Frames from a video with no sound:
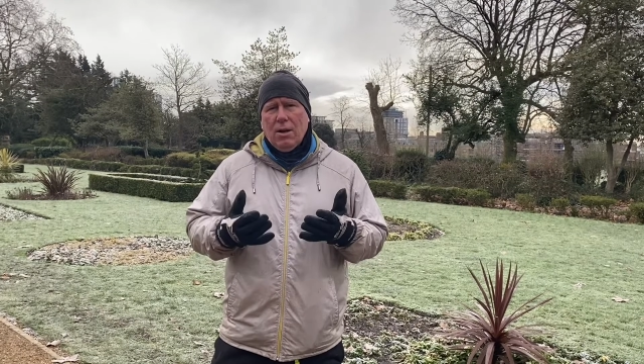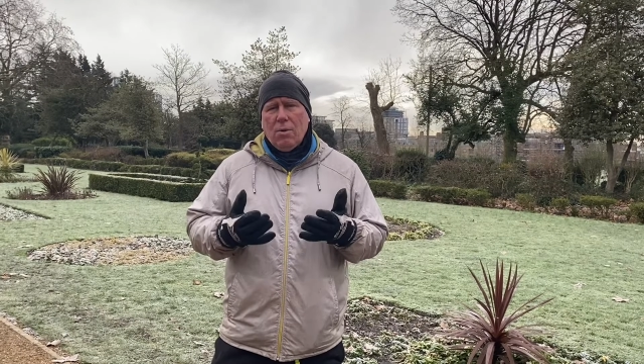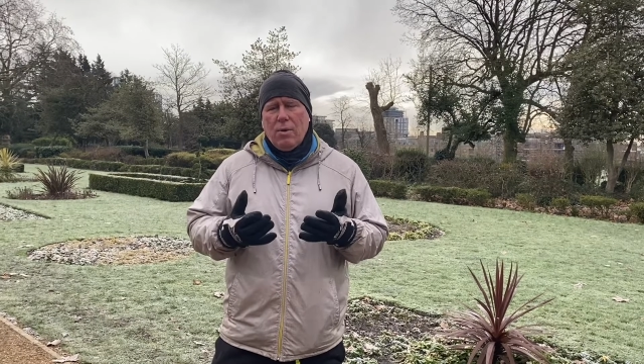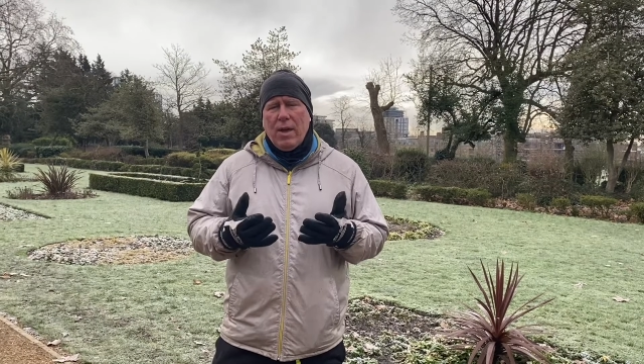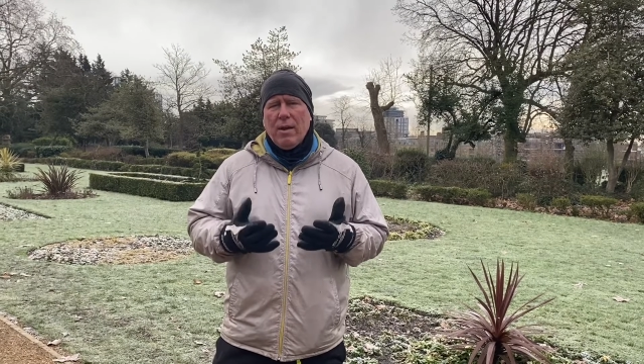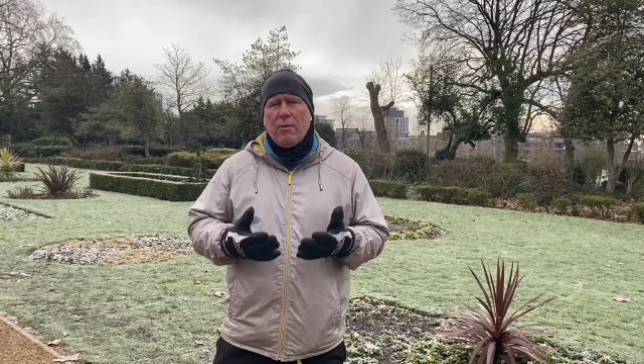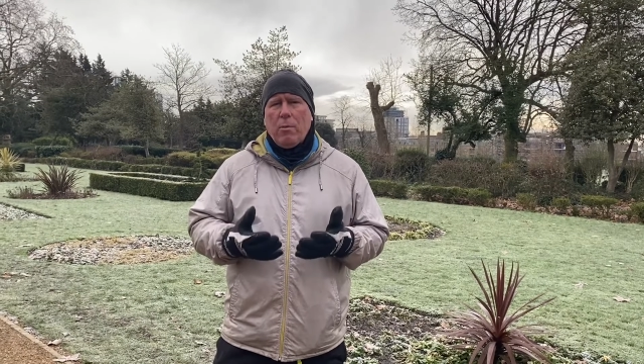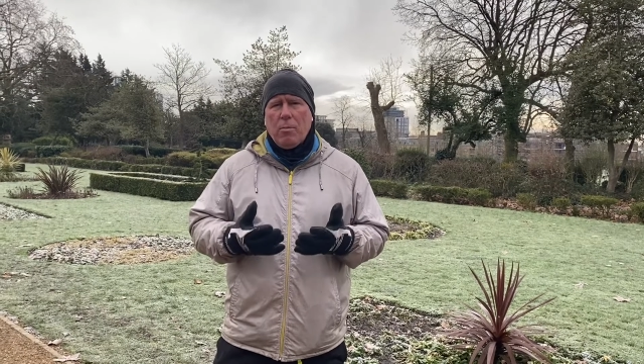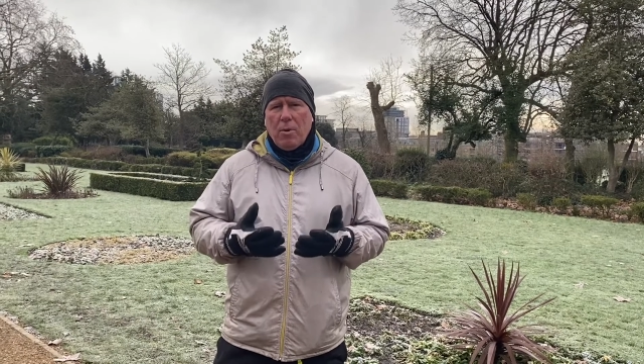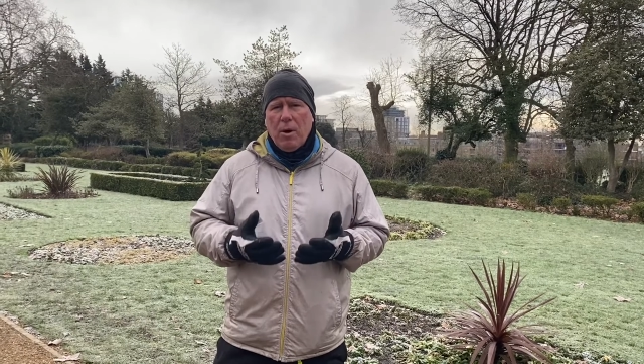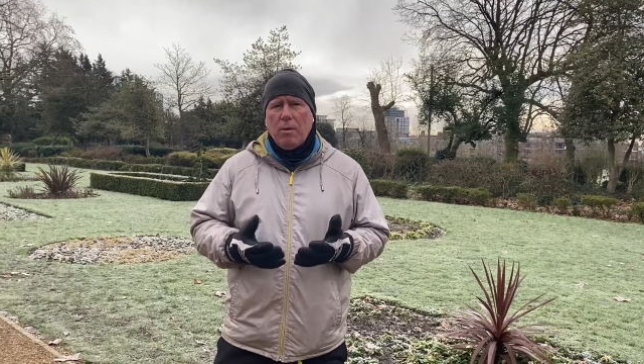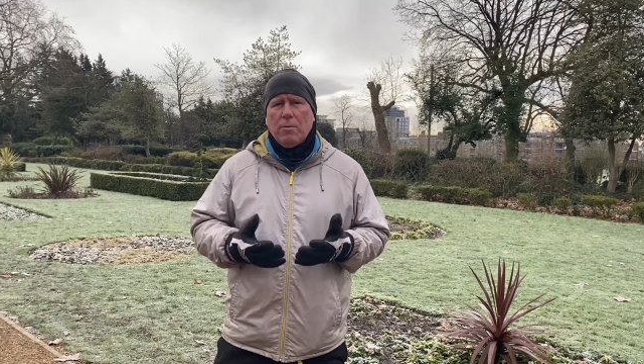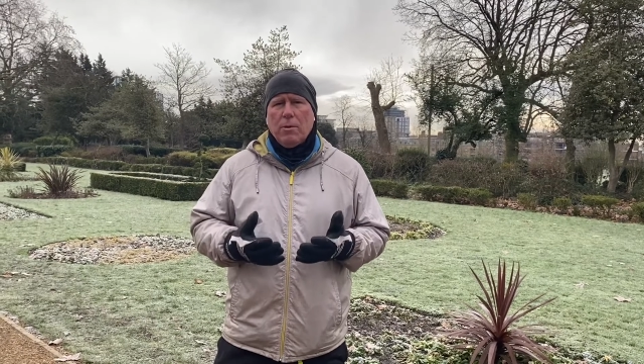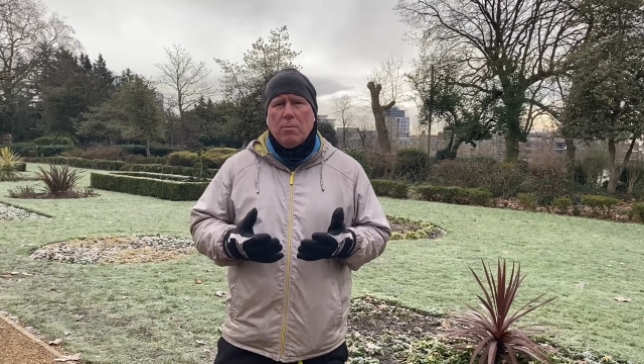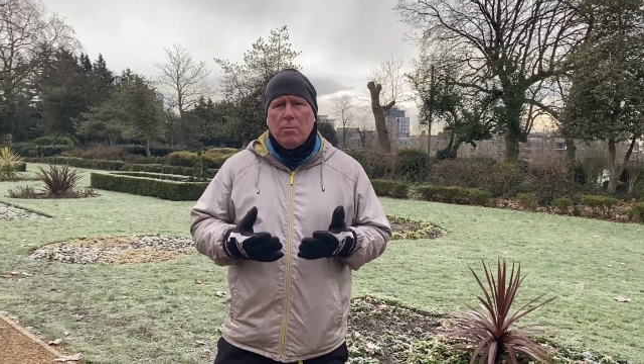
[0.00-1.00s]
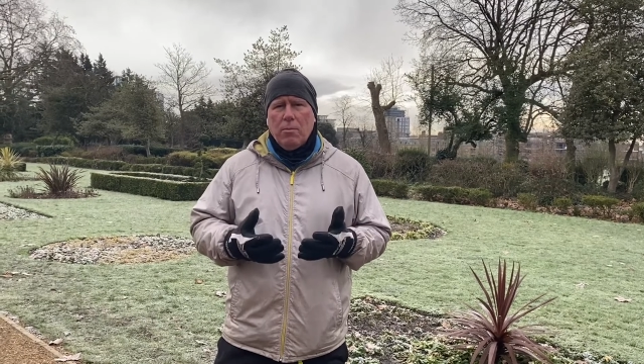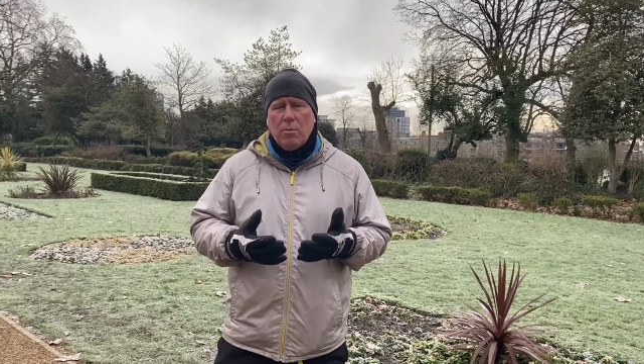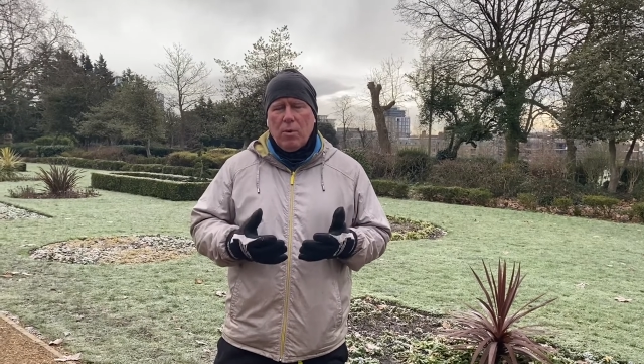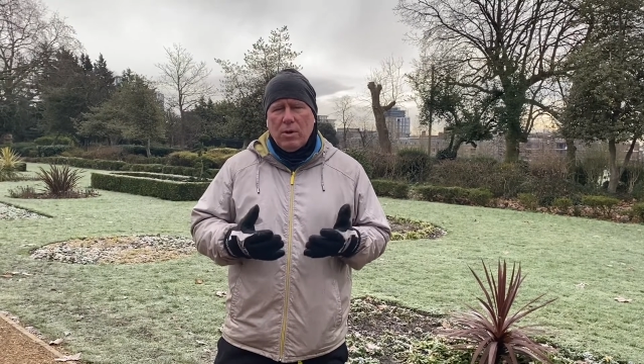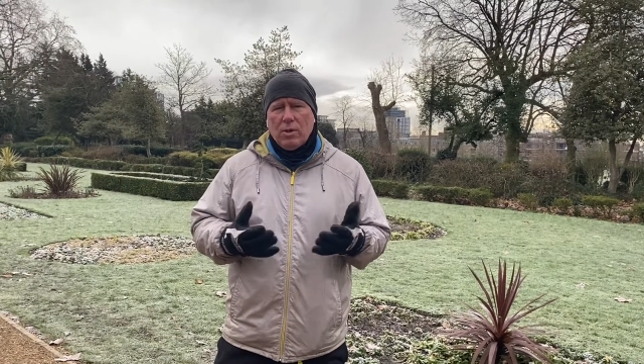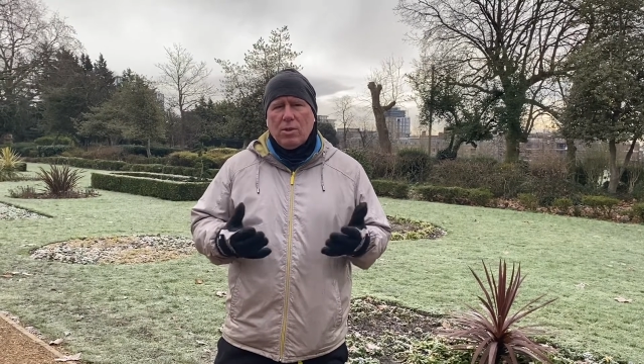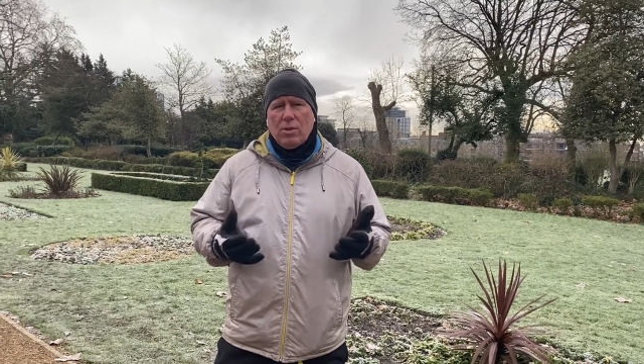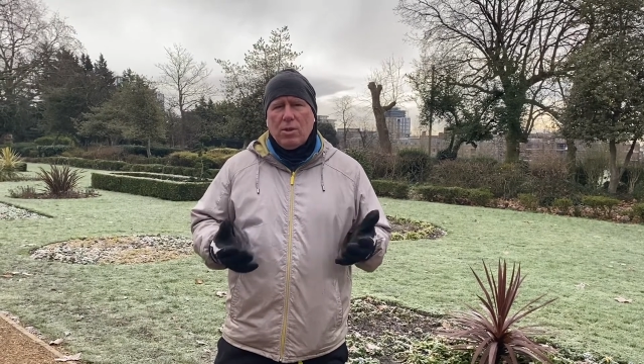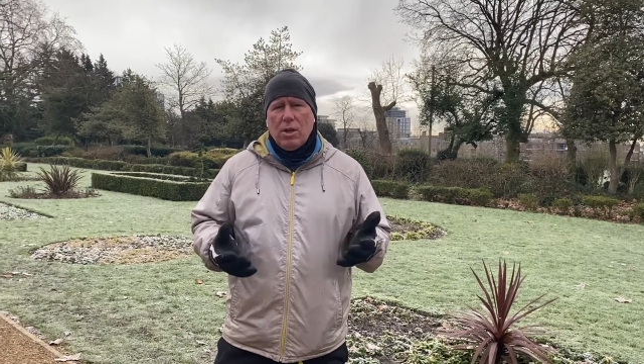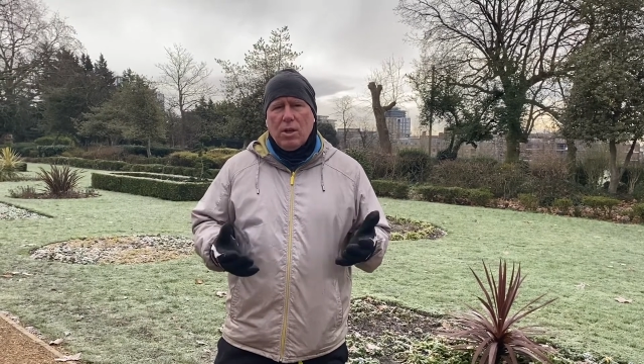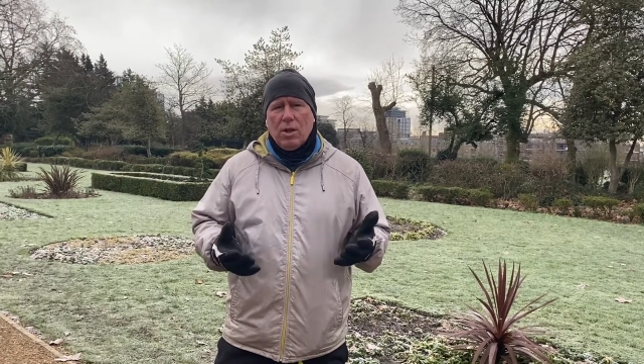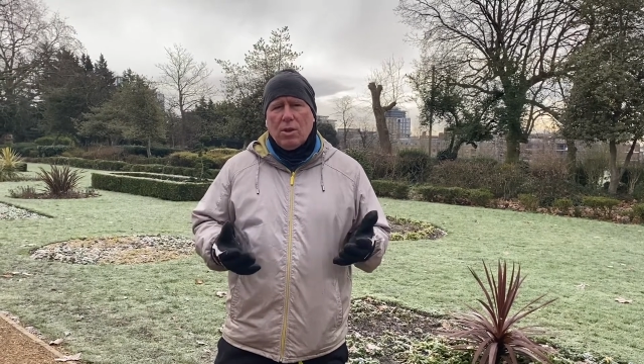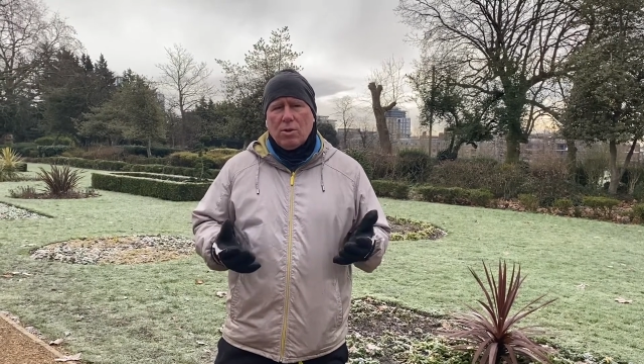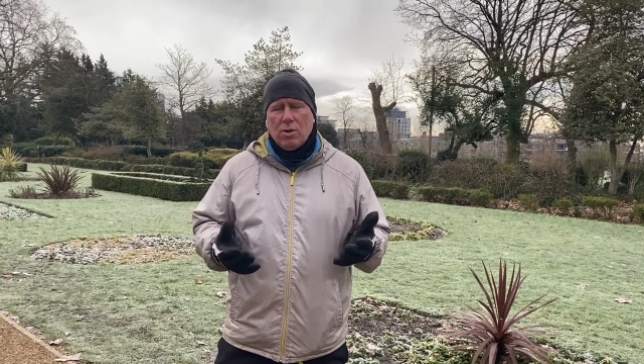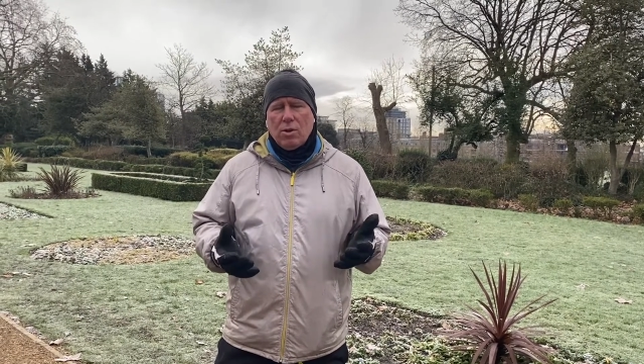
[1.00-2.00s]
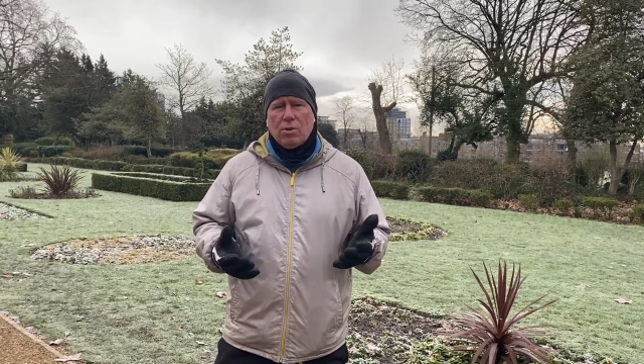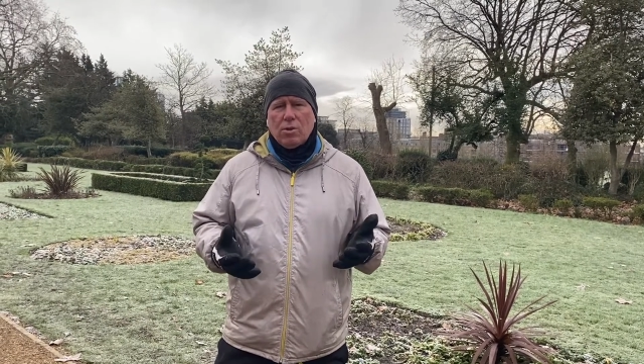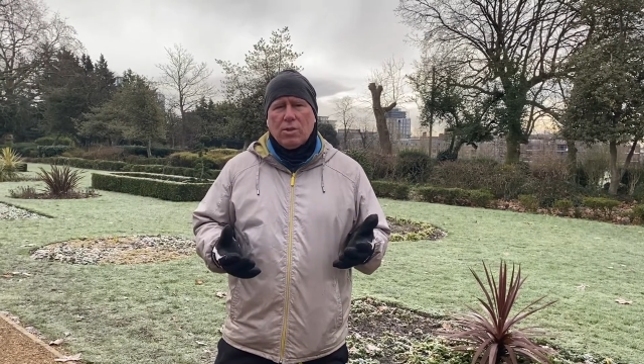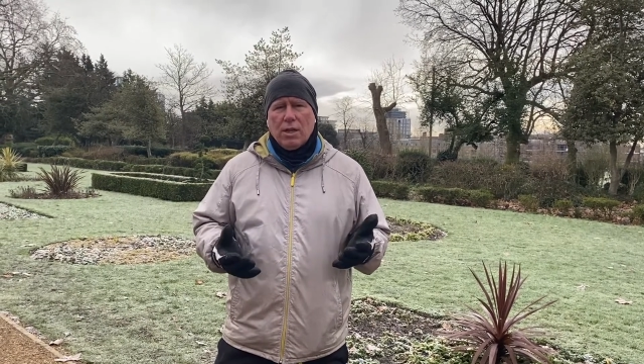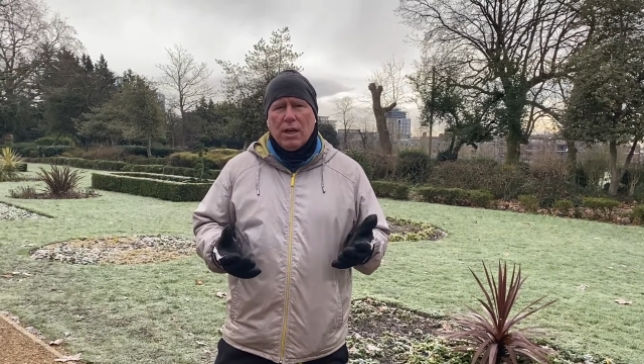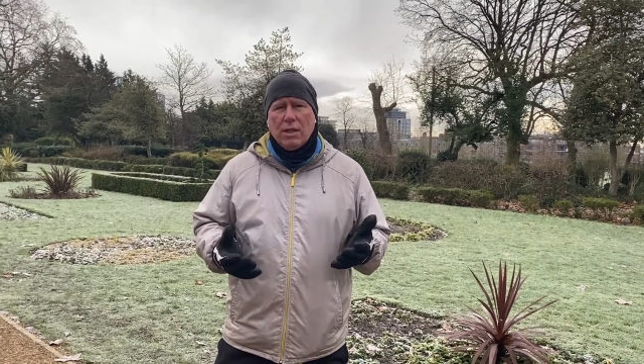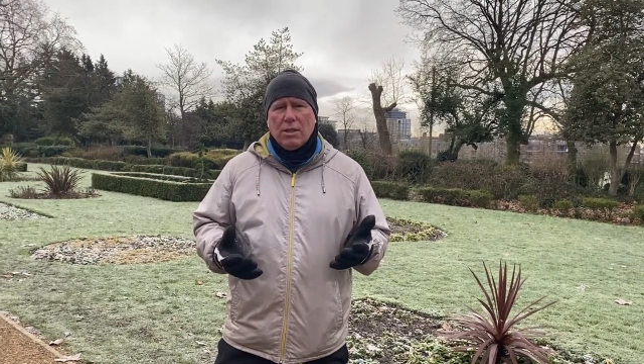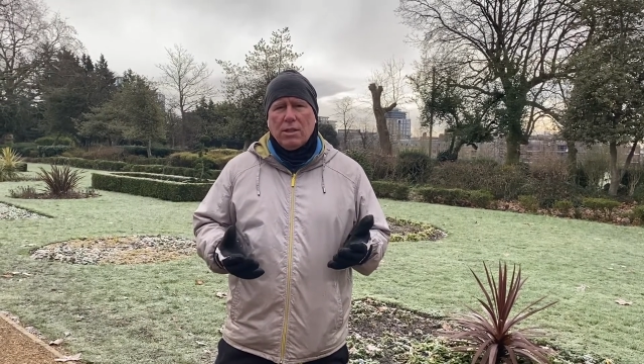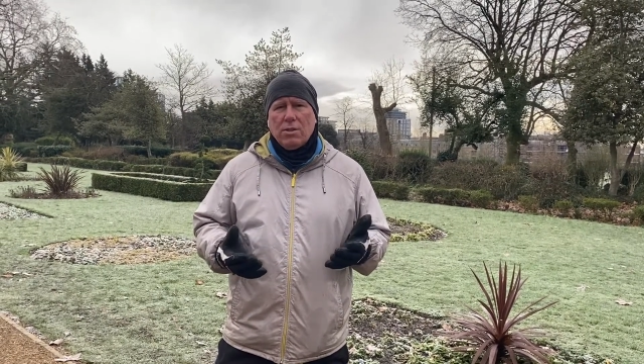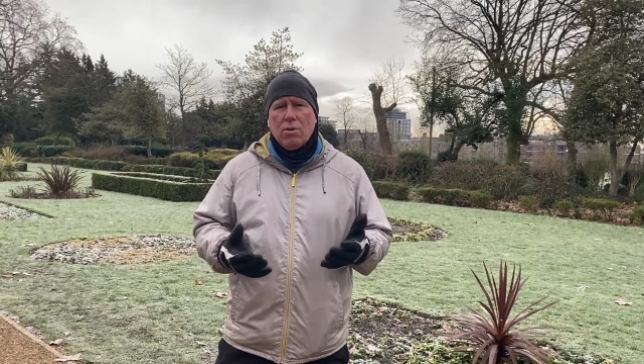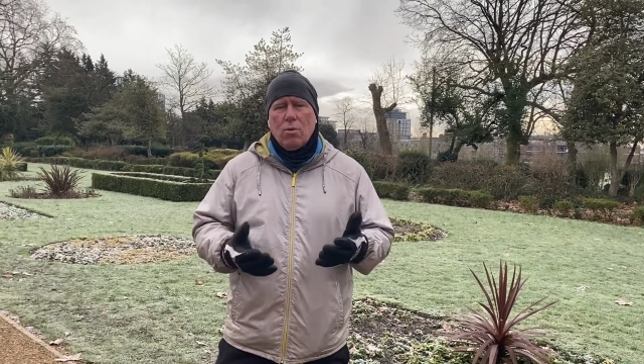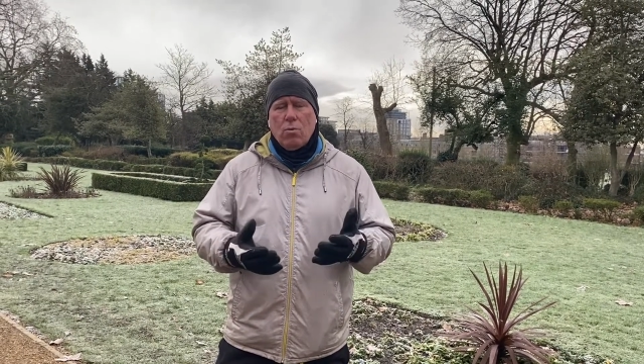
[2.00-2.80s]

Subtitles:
we have a problem in our social sciences.